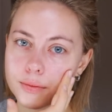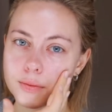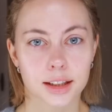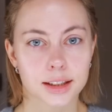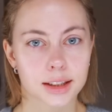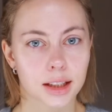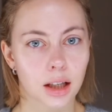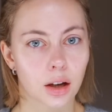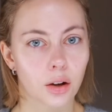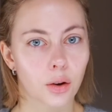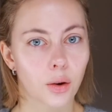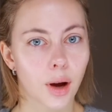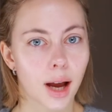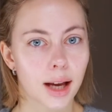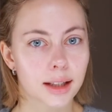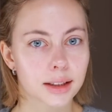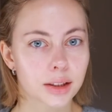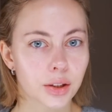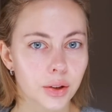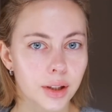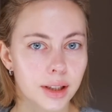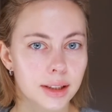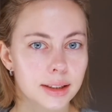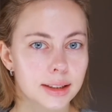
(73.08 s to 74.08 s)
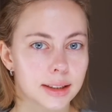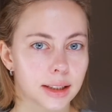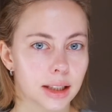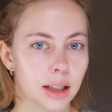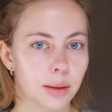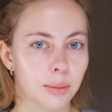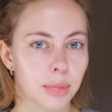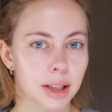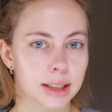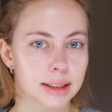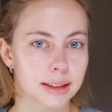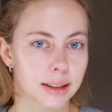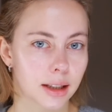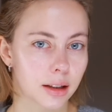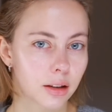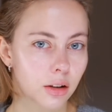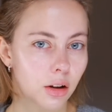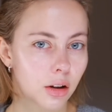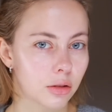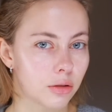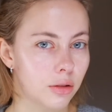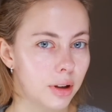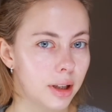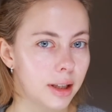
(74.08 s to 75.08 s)
So as you can see, my skin
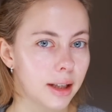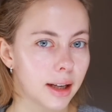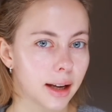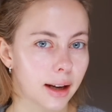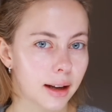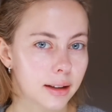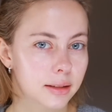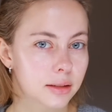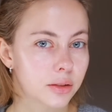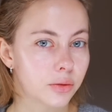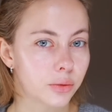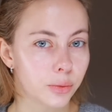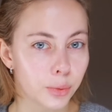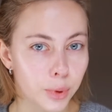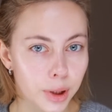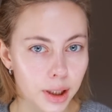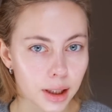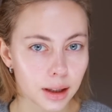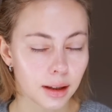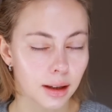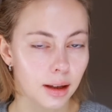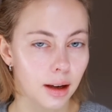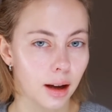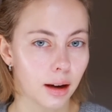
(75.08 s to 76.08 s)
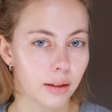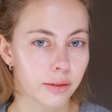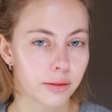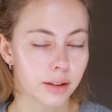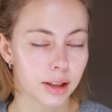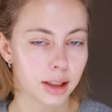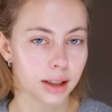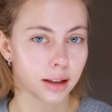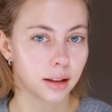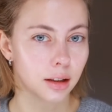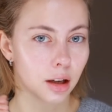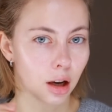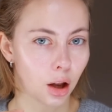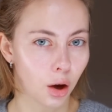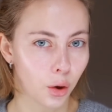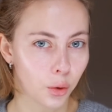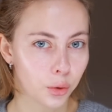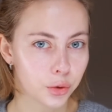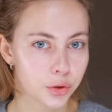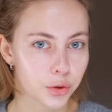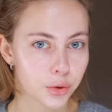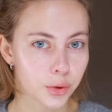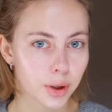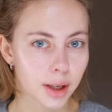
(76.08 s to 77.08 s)
already has a really lovely
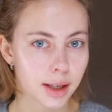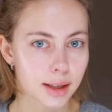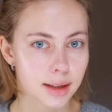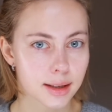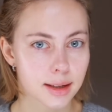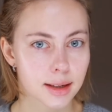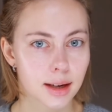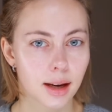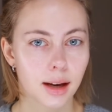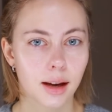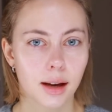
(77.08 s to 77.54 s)
glow to it.